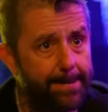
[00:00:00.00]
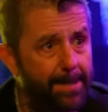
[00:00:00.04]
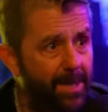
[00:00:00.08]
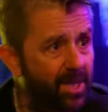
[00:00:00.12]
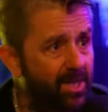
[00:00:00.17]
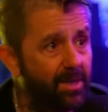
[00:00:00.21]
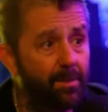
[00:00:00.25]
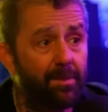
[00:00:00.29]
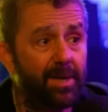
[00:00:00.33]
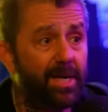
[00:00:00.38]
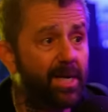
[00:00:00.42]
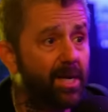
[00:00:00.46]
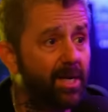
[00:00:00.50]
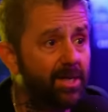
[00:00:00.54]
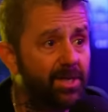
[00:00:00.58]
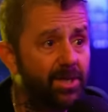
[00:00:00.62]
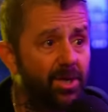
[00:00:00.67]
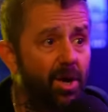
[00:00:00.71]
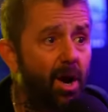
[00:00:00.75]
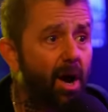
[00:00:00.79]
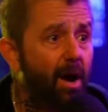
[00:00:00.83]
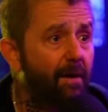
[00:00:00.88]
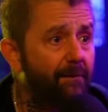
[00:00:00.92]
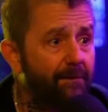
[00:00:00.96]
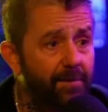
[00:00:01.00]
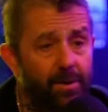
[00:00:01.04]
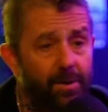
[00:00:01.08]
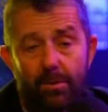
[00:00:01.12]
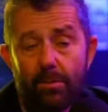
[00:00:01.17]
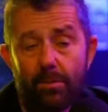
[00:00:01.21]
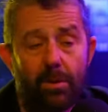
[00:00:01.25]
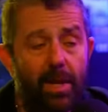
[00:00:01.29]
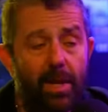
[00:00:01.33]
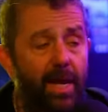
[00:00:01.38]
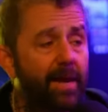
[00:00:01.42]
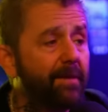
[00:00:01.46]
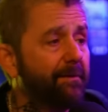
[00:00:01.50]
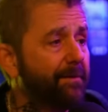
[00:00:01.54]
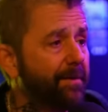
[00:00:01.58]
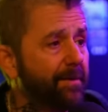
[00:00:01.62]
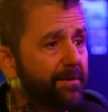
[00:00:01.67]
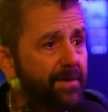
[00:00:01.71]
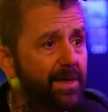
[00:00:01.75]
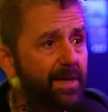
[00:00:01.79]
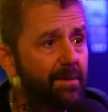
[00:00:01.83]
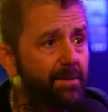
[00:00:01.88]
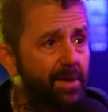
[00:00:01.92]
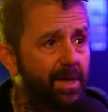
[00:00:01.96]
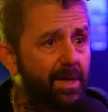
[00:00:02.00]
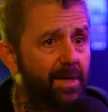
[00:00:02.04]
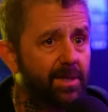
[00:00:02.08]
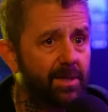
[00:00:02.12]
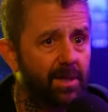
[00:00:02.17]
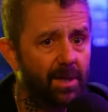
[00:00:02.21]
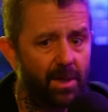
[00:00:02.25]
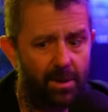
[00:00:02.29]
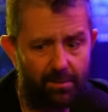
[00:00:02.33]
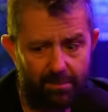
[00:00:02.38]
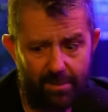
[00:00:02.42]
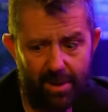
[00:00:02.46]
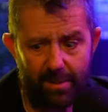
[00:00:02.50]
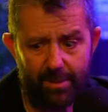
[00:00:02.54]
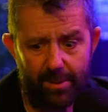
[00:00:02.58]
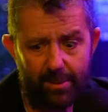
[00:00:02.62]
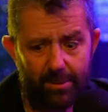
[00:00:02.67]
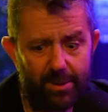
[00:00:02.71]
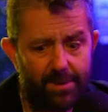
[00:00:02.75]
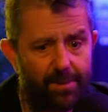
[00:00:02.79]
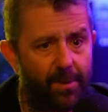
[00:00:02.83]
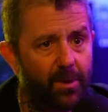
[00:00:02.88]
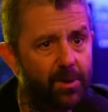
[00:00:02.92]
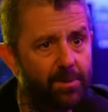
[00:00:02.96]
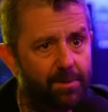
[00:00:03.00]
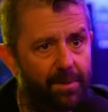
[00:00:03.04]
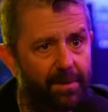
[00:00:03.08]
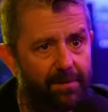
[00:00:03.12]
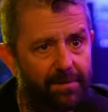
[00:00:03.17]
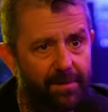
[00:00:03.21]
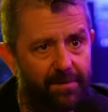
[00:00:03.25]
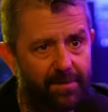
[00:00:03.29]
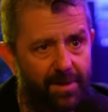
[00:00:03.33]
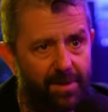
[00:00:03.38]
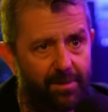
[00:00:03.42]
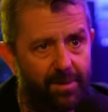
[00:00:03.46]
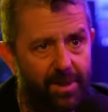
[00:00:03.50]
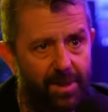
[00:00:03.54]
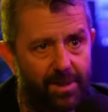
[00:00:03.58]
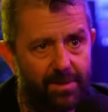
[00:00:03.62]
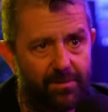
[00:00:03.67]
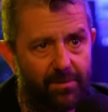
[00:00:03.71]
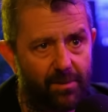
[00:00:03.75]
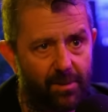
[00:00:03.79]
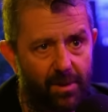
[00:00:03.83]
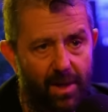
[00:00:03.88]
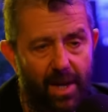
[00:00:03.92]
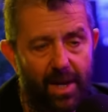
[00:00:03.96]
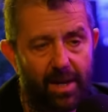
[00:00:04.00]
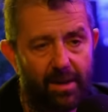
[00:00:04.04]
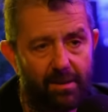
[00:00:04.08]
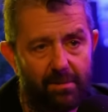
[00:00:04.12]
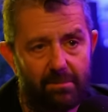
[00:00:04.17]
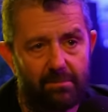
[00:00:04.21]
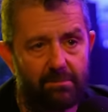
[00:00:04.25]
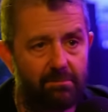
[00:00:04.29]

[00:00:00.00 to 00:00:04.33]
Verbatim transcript: Somebody cuts you off, you're late fifteen minutes. Maybe you were supposed to be fifteen minutes for late.